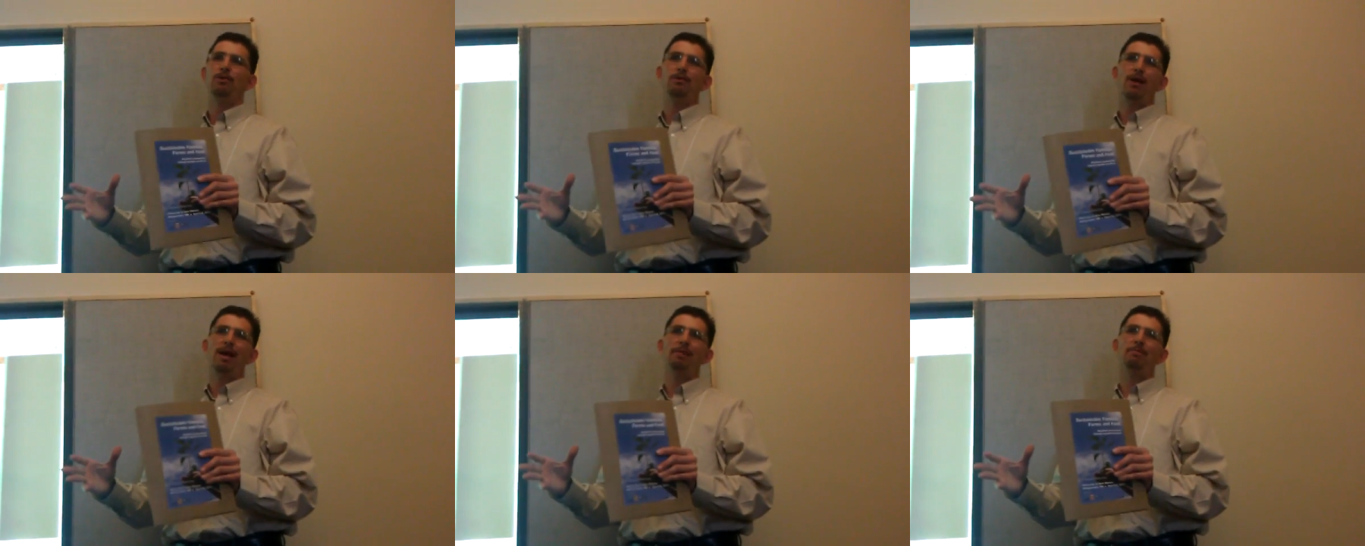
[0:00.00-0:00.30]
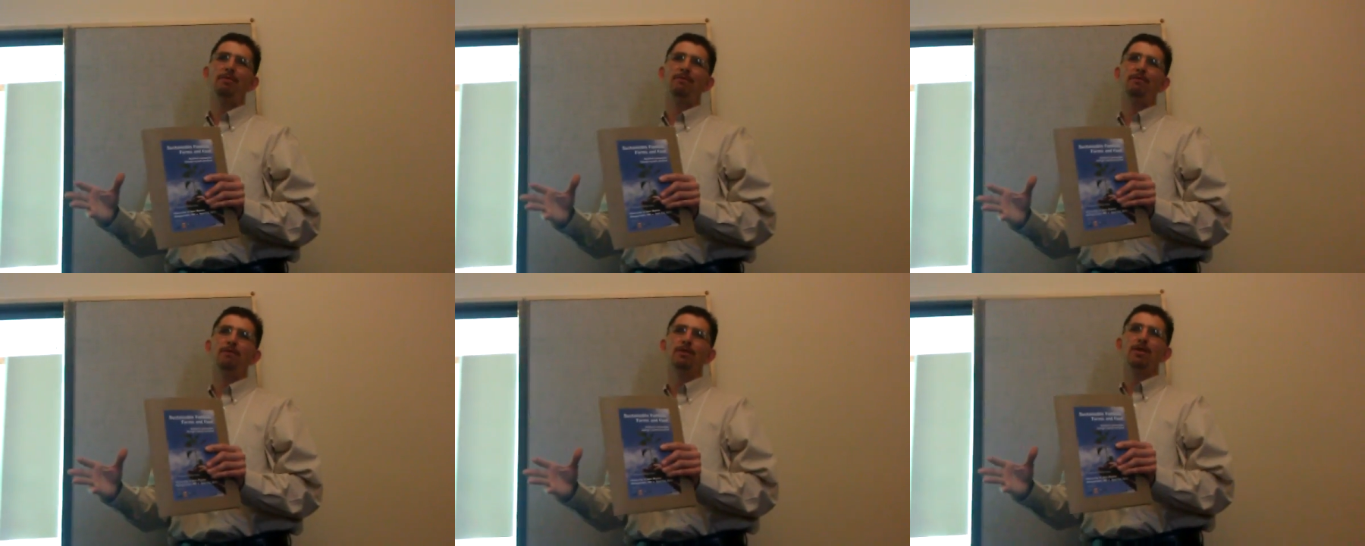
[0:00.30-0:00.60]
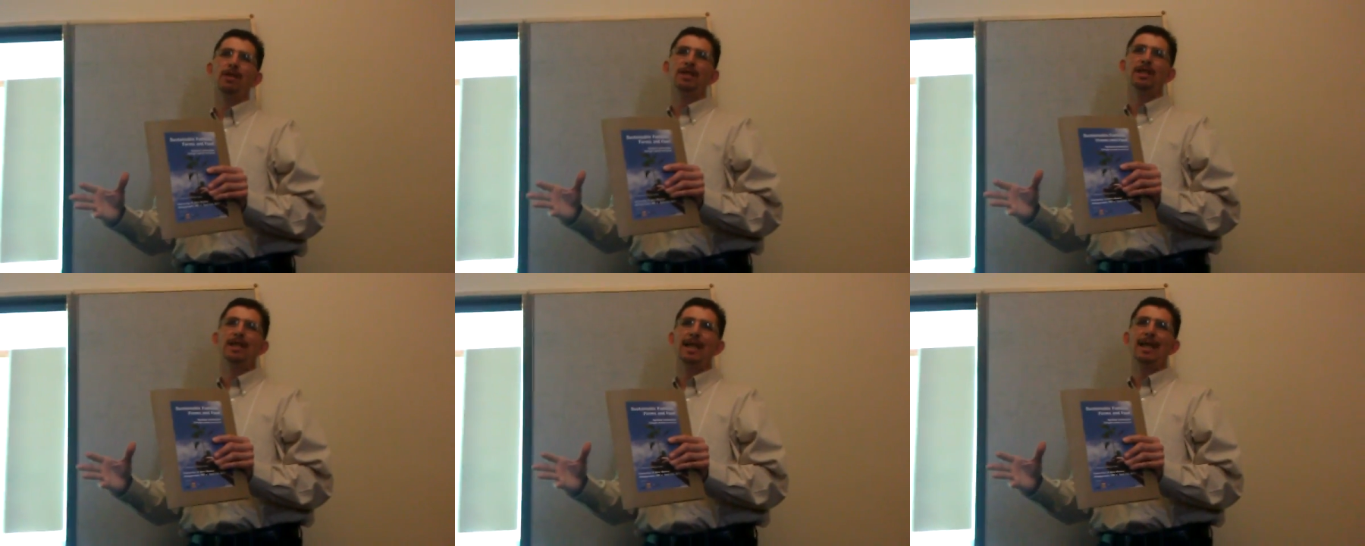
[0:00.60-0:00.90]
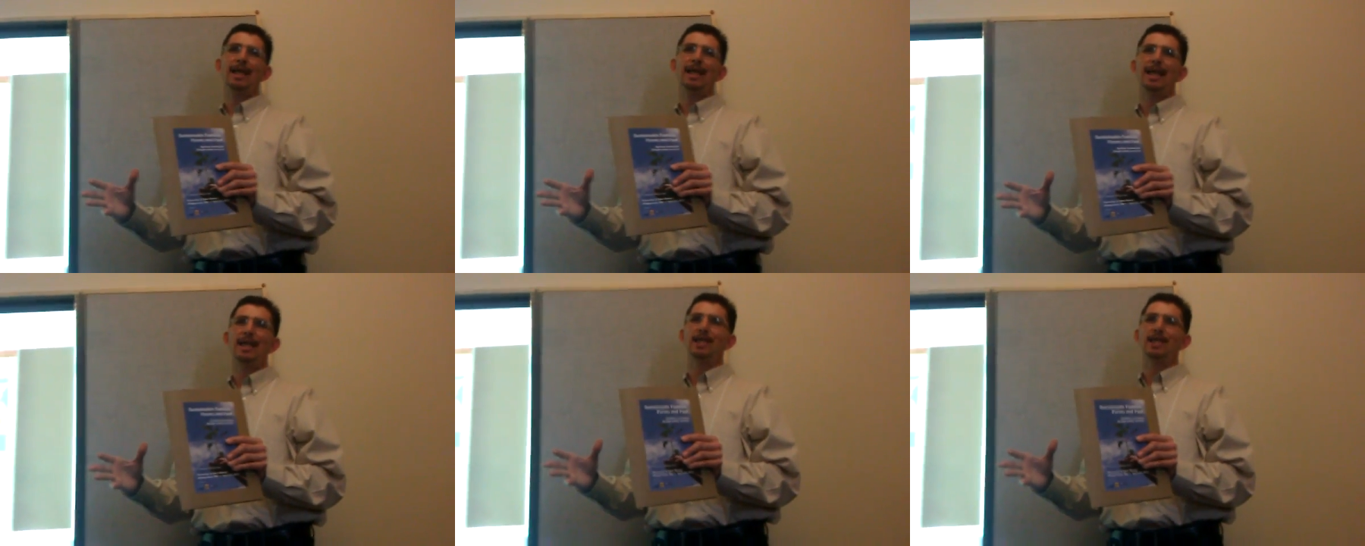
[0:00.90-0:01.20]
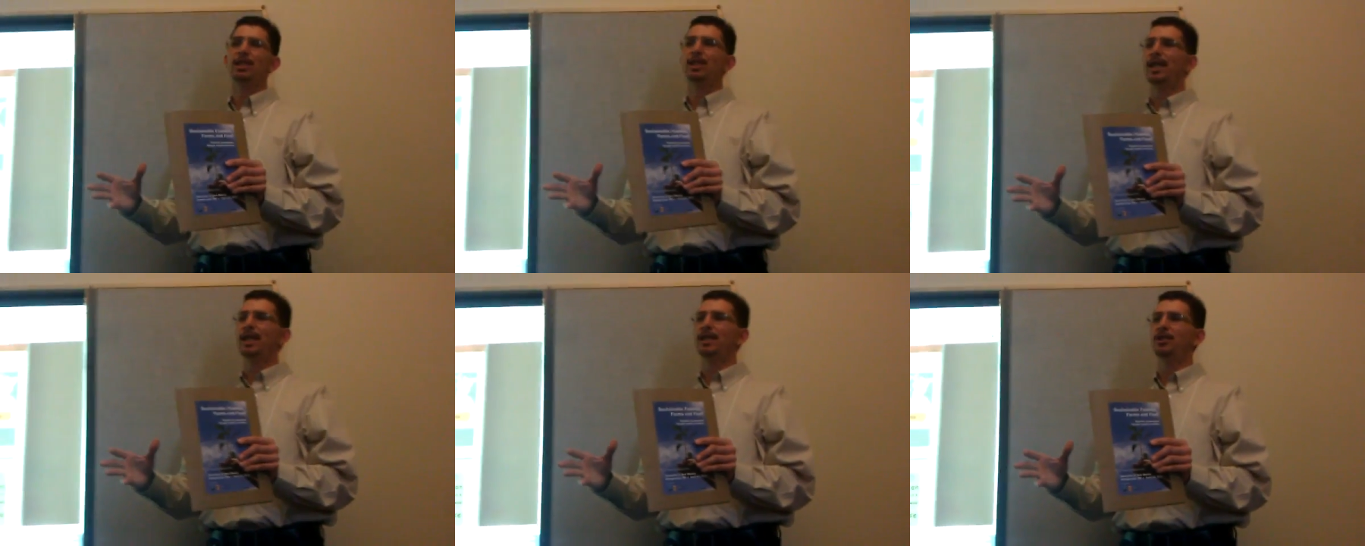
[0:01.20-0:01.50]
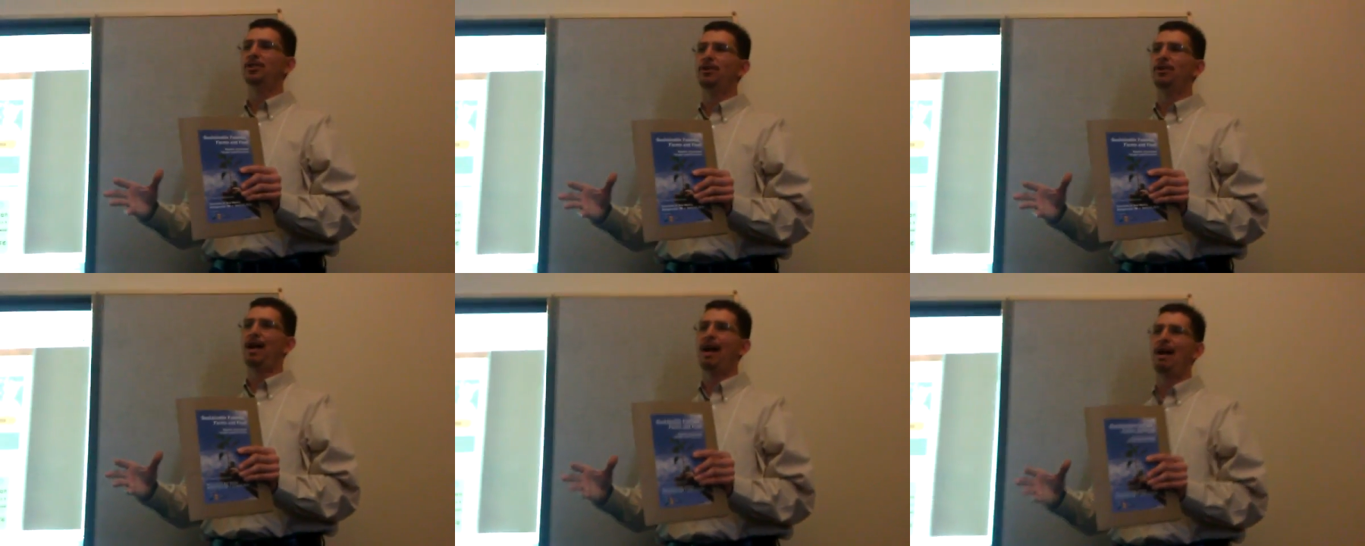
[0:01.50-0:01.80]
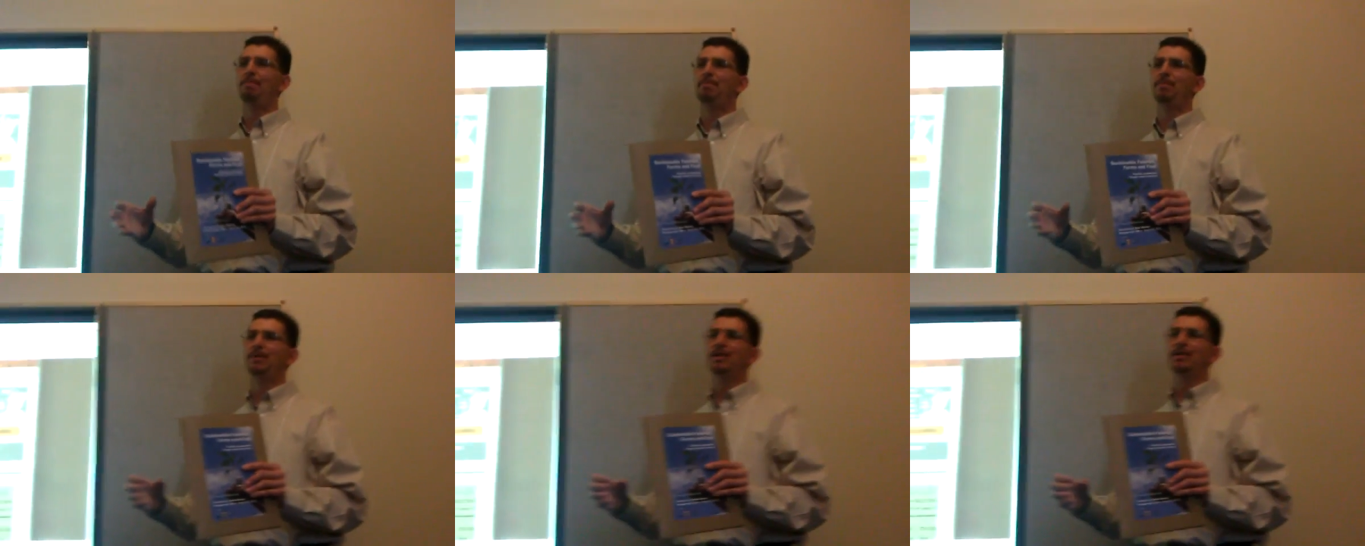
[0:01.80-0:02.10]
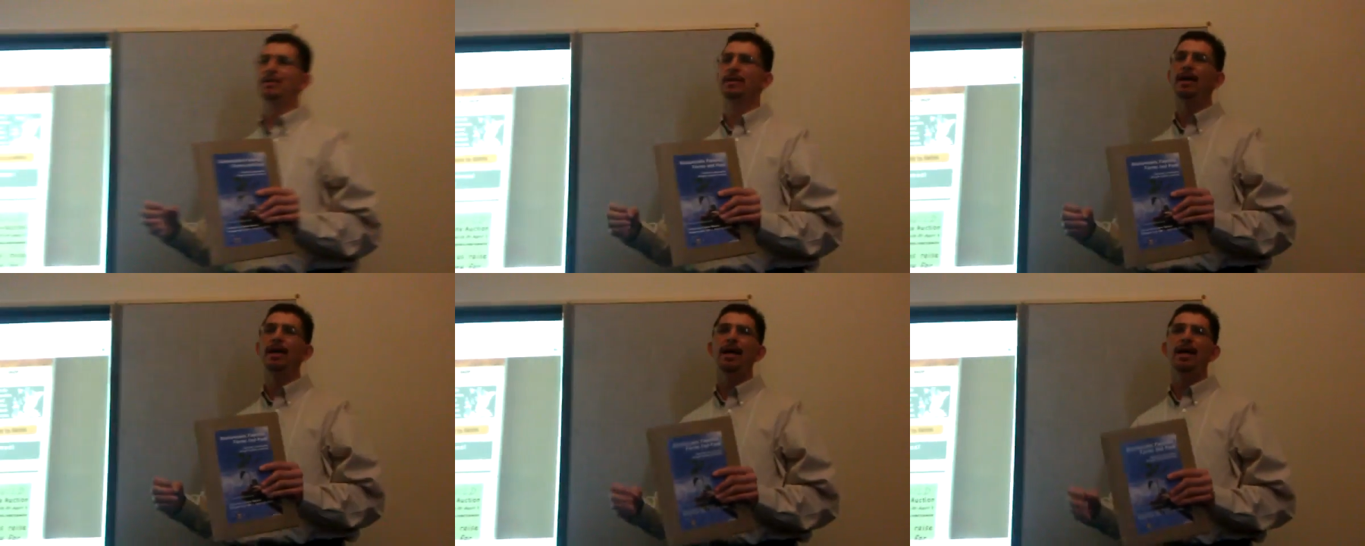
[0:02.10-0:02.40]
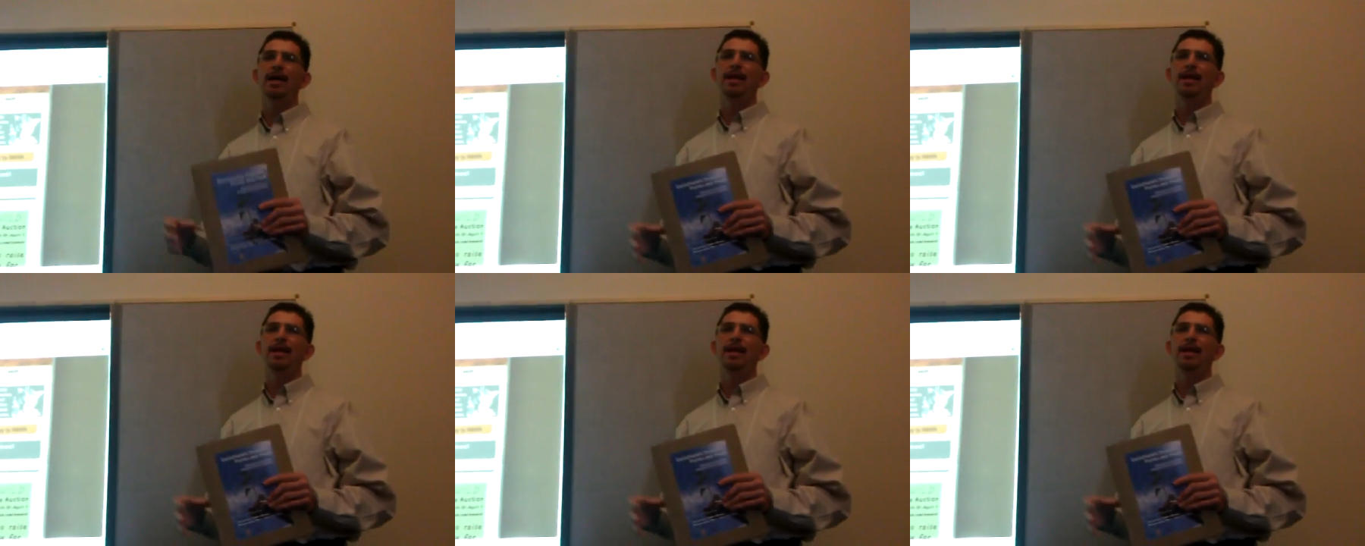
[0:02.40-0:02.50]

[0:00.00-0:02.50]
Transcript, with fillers: right before the state legislature happens,